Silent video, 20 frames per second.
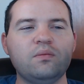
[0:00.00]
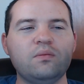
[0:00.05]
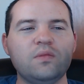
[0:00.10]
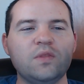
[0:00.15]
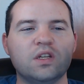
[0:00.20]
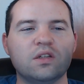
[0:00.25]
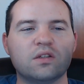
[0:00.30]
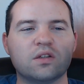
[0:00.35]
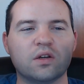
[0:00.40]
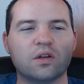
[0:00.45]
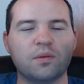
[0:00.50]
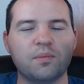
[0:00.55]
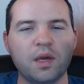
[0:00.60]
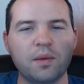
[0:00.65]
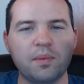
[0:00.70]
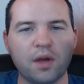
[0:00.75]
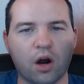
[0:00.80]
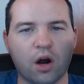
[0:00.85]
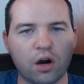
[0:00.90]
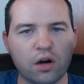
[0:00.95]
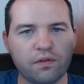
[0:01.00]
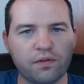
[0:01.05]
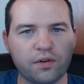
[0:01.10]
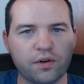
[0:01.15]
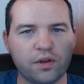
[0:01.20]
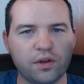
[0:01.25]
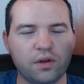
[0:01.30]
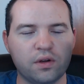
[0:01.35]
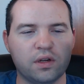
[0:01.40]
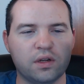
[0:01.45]
so it may be hard for
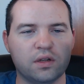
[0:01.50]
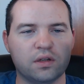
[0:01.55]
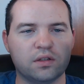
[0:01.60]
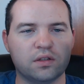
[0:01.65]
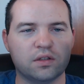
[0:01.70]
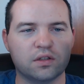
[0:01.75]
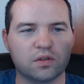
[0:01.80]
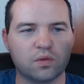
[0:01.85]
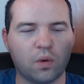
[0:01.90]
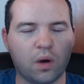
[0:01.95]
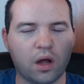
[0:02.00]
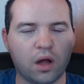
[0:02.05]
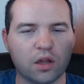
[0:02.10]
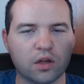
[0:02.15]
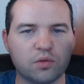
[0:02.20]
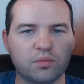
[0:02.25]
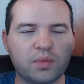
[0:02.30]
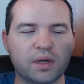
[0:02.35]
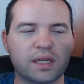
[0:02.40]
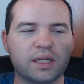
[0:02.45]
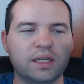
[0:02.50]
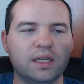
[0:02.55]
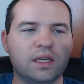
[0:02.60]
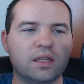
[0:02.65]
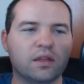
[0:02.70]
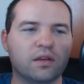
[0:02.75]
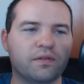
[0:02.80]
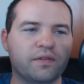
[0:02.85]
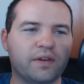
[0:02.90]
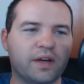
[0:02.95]
you to, to swallow, but
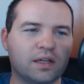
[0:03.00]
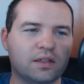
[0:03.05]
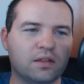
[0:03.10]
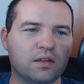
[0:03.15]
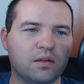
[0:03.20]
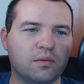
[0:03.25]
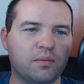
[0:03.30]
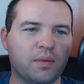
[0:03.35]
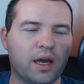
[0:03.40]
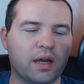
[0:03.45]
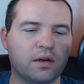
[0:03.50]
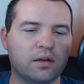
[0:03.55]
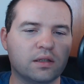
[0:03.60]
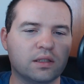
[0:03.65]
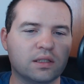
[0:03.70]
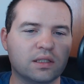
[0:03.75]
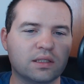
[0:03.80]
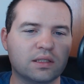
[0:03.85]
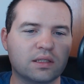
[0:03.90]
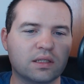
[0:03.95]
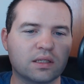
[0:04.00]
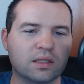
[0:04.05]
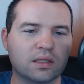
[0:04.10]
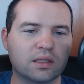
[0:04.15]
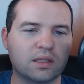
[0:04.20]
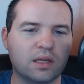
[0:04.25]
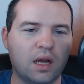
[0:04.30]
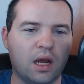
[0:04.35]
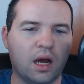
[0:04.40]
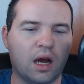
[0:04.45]
the fact of the matter is,
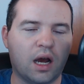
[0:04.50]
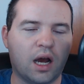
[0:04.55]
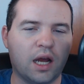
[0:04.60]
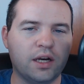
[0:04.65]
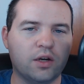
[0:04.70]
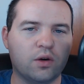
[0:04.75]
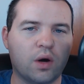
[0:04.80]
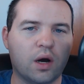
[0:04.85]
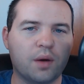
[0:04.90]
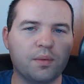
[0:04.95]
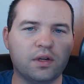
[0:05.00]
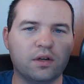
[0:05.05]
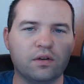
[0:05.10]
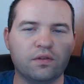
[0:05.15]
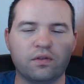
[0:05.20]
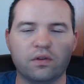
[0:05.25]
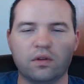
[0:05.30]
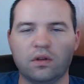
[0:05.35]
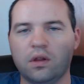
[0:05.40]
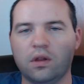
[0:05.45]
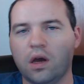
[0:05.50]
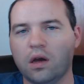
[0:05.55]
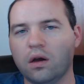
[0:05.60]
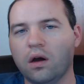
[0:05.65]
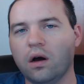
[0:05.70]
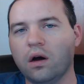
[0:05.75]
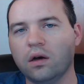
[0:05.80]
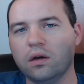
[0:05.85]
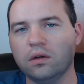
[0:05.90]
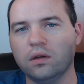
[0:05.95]
is I know I'm here for the long
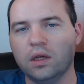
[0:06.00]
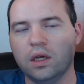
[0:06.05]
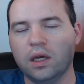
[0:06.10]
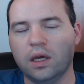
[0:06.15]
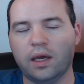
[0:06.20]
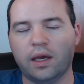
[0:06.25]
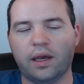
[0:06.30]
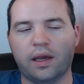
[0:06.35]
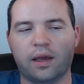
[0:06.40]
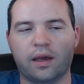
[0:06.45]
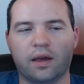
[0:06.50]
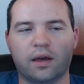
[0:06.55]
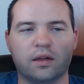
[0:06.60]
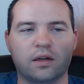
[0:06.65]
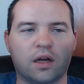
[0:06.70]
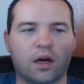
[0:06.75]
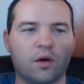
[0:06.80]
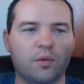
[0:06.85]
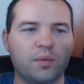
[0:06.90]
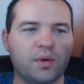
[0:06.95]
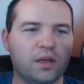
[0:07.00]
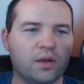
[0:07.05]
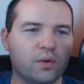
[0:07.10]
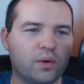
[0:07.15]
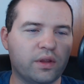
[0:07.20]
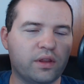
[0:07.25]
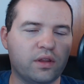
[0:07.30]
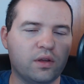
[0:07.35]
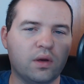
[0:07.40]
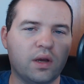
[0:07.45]
haul, and I'll be here
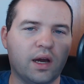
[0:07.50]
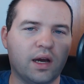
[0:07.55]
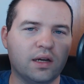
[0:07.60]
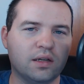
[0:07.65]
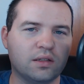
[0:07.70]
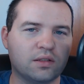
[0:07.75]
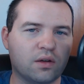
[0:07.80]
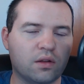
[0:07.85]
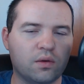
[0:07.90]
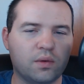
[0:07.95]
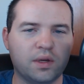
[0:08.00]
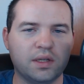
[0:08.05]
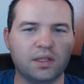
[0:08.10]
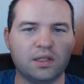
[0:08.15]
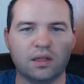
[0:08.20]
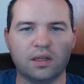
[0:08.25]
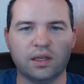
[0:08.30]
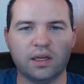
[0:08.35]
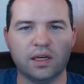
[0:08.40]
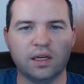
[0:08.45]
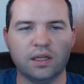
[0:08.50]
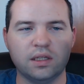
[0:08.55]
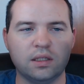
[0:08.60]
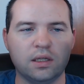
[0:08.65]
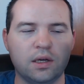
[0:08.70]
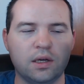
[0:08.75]
with you guys all the way to the end.